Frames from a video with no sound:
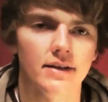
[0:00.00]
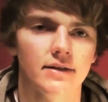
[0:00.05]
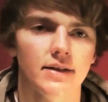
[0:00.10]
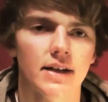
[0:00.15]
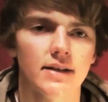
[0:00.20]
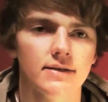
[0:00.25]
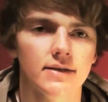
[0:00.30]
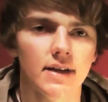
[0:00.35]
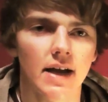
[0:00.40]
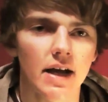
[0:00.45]

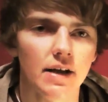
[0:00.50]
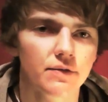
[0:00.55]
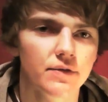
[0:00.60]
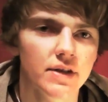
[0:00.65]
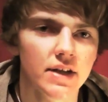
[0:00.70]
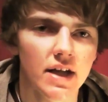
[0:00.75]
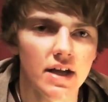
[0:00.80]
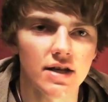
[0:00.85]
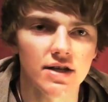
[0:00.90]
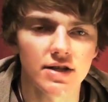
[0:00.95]
That's Calvin
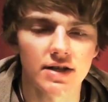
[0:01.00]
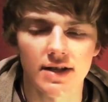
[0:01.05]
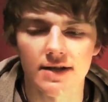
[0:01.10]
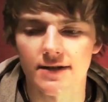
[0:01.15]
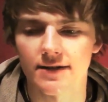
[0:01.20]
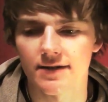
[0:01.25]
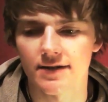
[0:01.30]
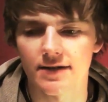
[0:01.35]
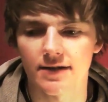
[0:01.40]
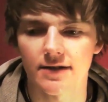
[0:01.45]
Nation.
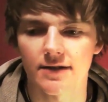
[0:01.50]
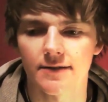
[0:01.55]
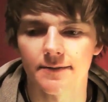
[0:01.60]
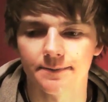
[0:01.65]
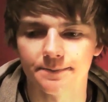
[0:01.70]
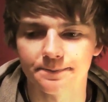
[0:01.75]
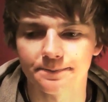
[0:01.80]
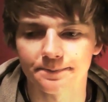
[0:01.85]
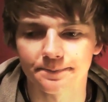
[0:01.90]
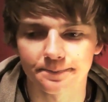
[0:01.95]
So
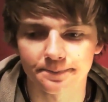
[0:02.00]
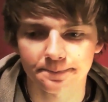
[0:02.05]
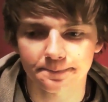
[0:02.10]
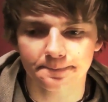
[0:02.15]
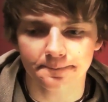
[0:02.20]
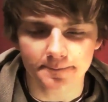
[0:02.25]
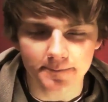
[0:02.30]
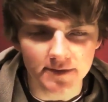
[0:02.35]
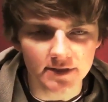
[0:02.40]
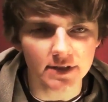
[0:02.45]

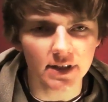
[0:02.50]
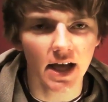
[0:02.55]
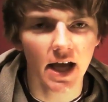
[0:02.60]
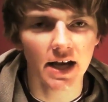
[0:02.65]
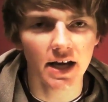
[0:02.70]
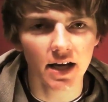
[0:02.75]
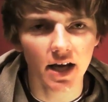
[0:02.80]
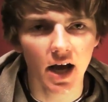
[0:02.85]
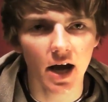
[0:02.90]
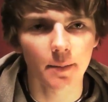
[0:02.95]

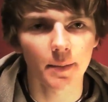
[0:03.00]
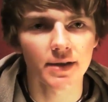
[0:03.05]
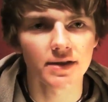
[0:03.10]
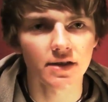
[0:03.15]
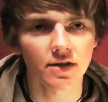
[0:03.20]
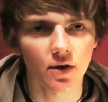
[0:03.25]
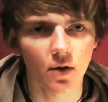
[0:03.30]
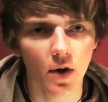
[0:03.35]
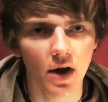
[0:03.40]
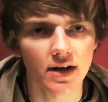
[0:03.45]
any comments or
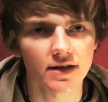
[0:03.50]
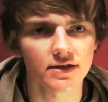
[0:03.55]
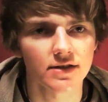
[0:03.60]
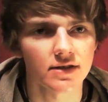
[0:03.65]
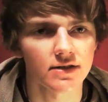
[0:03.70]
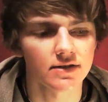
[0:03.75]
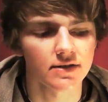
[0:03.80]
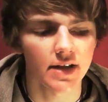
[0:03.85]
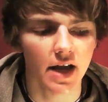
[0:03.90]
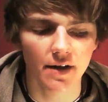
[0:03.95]

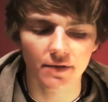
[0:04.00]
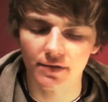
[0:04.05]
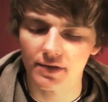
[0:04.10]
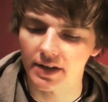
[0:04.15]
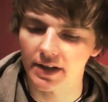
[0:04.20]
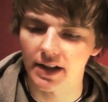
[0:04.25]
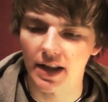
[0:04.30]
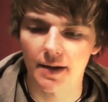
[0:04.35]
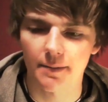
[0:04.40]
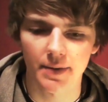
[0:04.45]
questions,
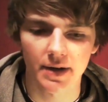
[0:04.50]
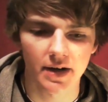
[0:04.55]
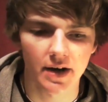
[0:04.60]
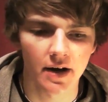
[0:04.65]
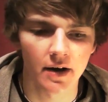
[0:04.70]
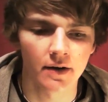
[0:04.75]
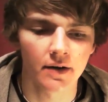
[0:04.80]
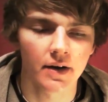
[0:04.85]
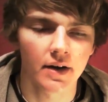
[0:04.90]
definitely let me know.